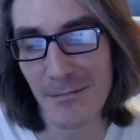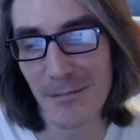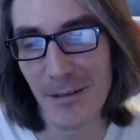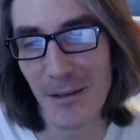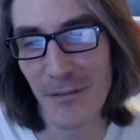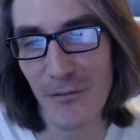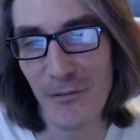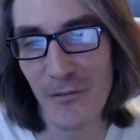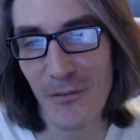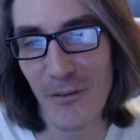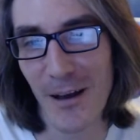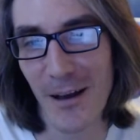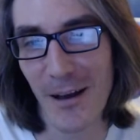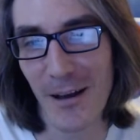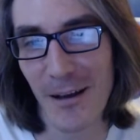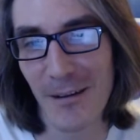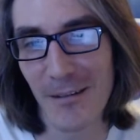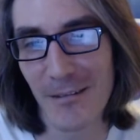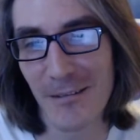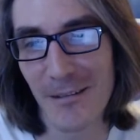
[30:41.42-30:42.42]
yeah,
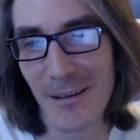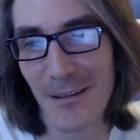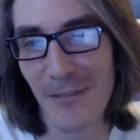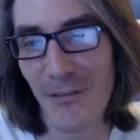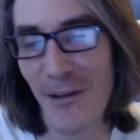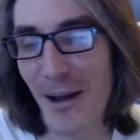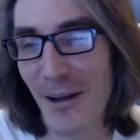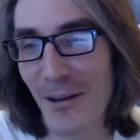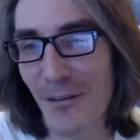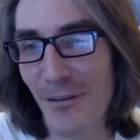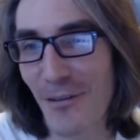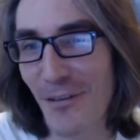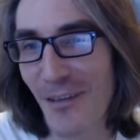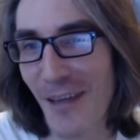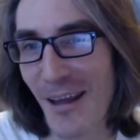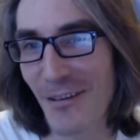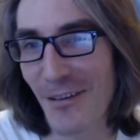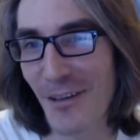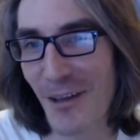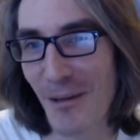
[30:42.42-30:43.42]
if I
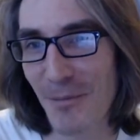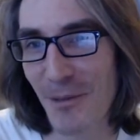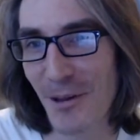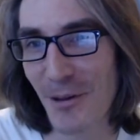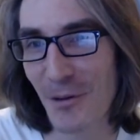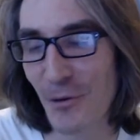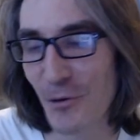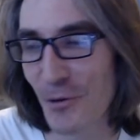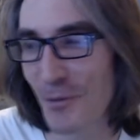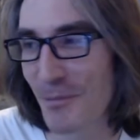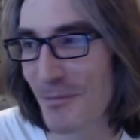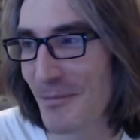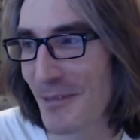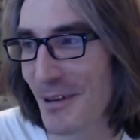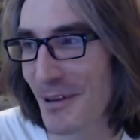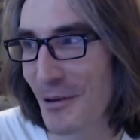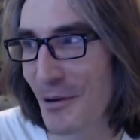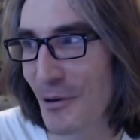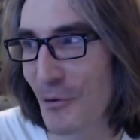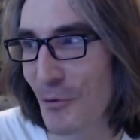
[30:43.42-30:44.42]
could say something
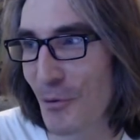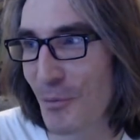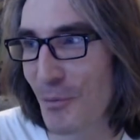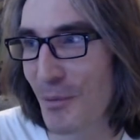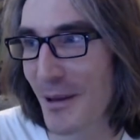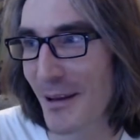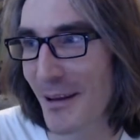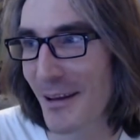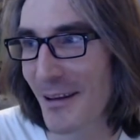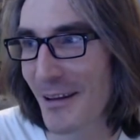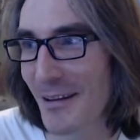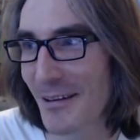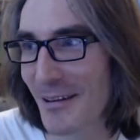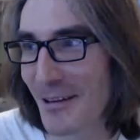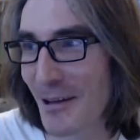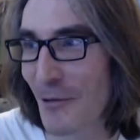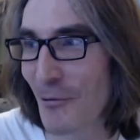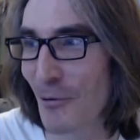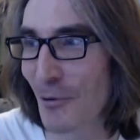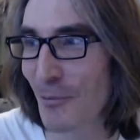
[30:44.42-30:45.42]
to him, it would
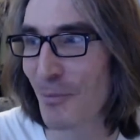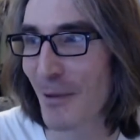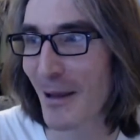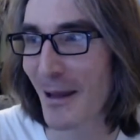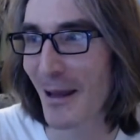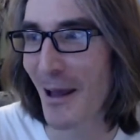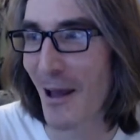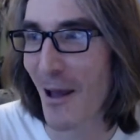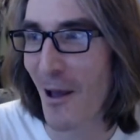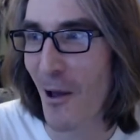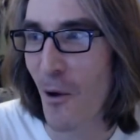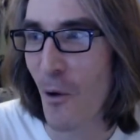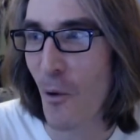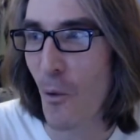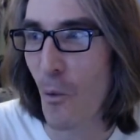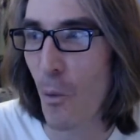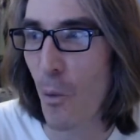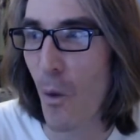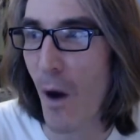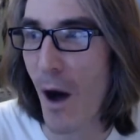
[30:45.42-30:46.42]
be
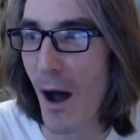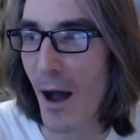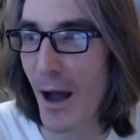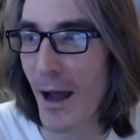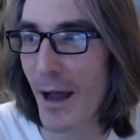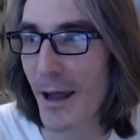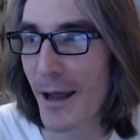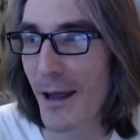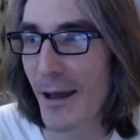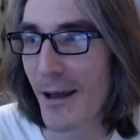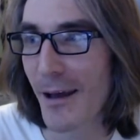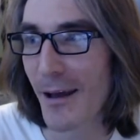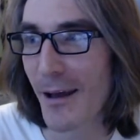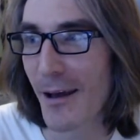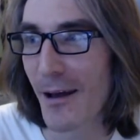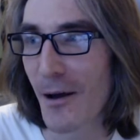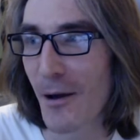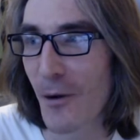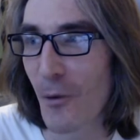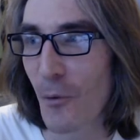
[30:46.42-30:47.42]
why
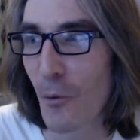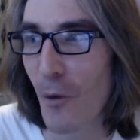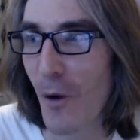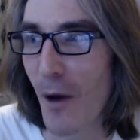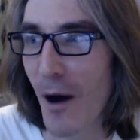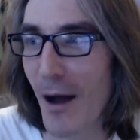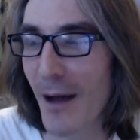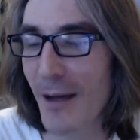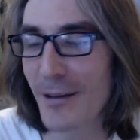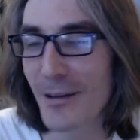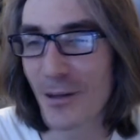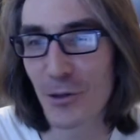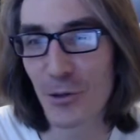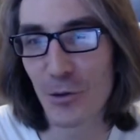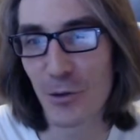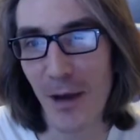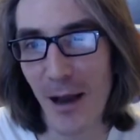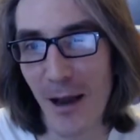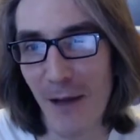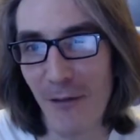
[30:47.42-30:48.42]

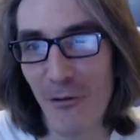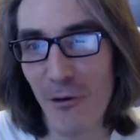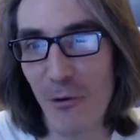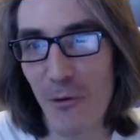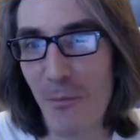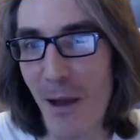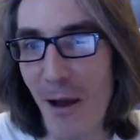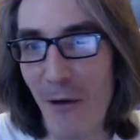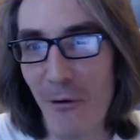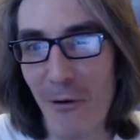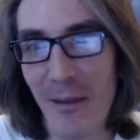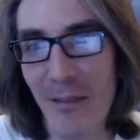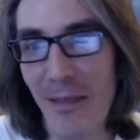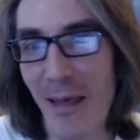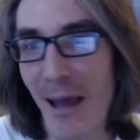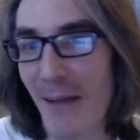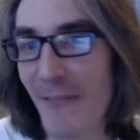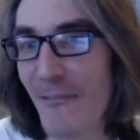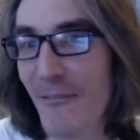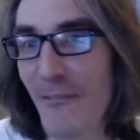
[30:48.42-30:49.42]
did you ever
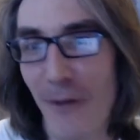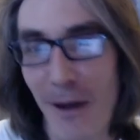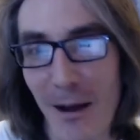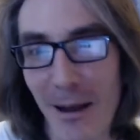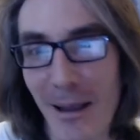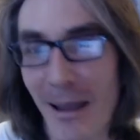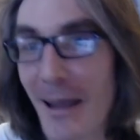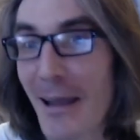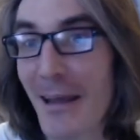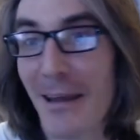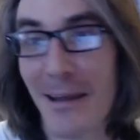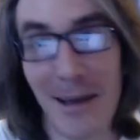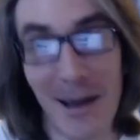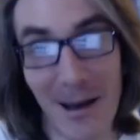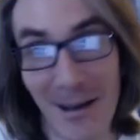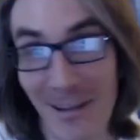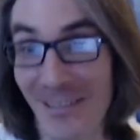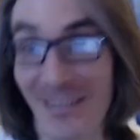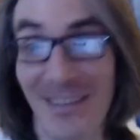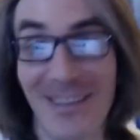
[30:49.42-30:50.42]
marry that
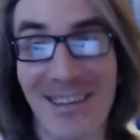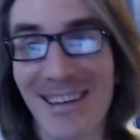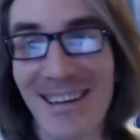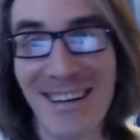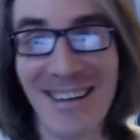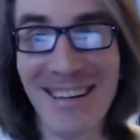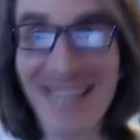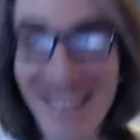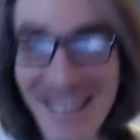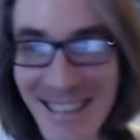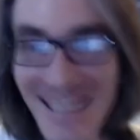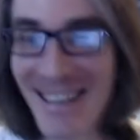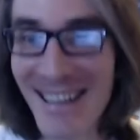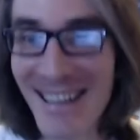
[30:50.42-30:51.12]
fucking cunt?